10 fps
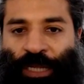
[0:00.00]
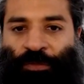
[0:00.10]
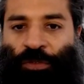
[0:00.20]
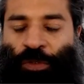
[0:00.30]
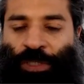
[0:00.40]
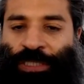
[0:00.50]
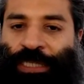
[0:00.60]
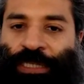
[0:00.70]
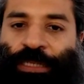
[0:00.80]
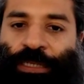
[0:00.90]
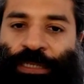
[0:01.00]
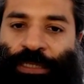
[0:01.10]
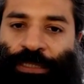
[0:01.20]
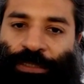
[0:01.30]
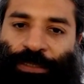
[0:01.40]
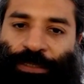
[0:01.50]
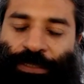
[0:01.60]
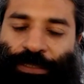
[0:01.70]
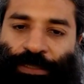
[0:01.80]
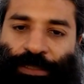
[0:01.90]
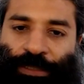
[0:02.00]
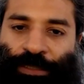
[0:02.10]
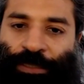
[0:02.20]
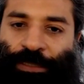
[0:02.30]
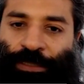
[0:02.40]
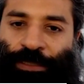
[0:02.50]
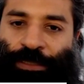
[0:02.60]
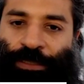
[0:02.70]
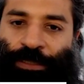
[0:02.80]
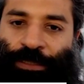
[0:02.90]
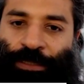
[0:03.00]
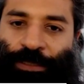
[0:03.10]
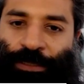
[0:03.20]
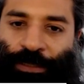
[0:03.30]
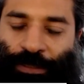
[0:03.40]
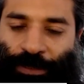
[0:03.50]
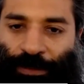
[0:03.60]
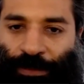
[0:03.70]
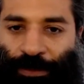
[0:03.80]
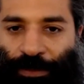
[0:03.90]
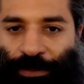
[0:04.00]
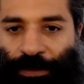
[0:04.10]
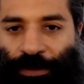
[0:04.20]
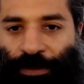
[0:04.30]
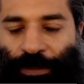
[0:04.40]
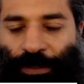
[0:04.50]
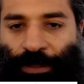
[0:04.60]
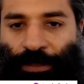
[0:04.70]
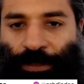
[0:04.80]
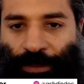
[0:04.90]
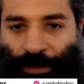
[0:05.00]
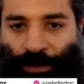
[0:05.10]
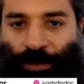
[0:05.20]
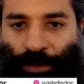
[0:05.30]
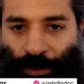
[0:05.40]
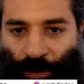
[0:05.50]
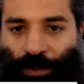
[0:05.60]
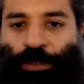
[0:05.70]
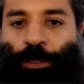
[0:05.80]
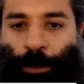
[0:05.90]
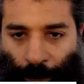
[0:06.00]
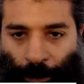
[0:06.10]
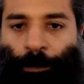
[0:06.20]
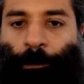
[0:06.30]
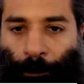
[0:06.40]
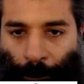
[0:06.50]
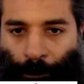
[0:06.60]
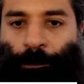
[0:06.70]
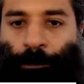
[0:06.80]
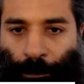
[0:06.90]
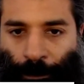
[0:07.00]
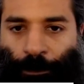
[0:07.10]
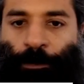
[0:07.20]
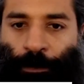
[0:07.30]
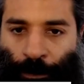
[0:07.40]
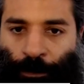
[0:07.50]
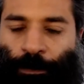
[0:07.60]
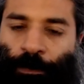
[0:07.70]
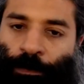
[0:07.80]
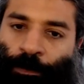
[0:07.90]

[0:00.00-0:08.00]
[no speech]